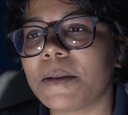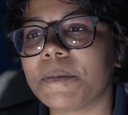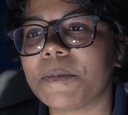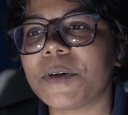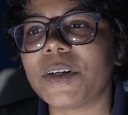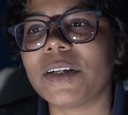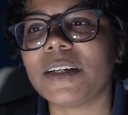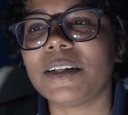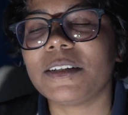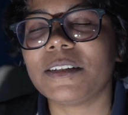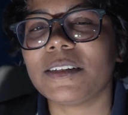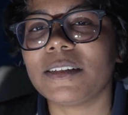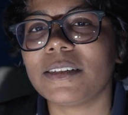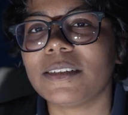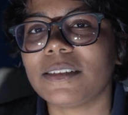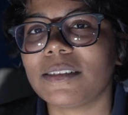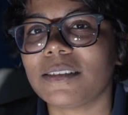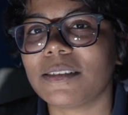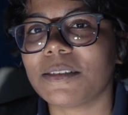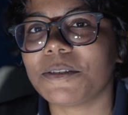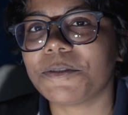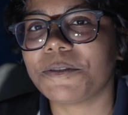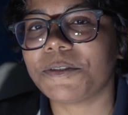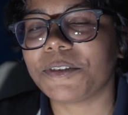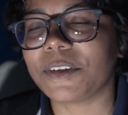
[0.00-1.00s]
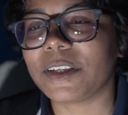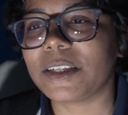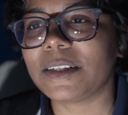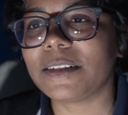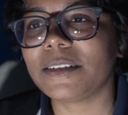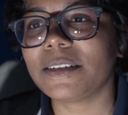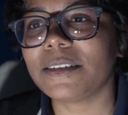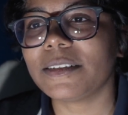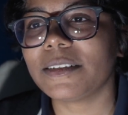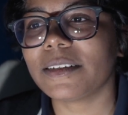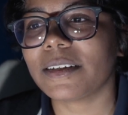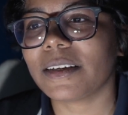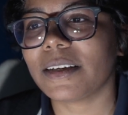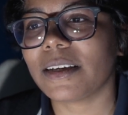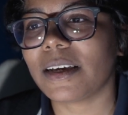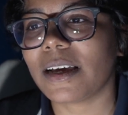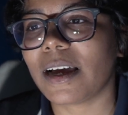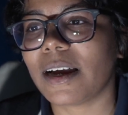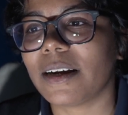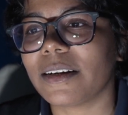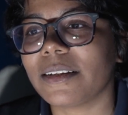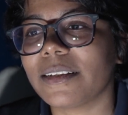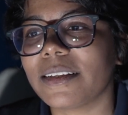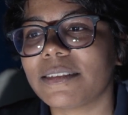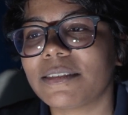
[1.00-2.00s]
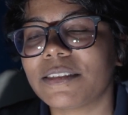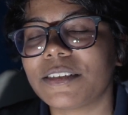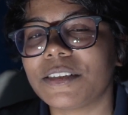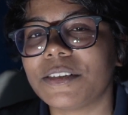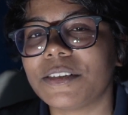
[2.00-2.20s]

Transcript: the marine field, unless